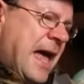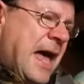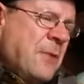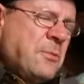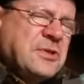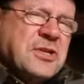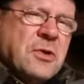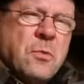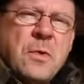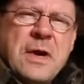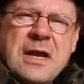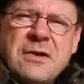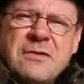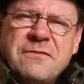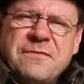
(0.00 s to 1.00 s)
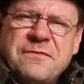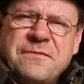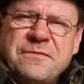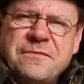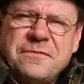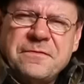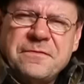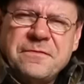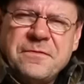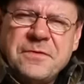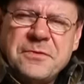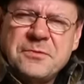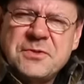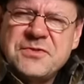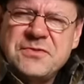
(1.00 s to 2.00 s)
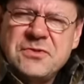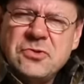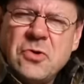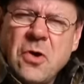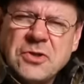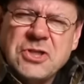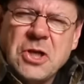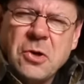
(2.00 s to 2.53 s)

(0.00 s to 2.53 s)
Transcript: I was aware of there was not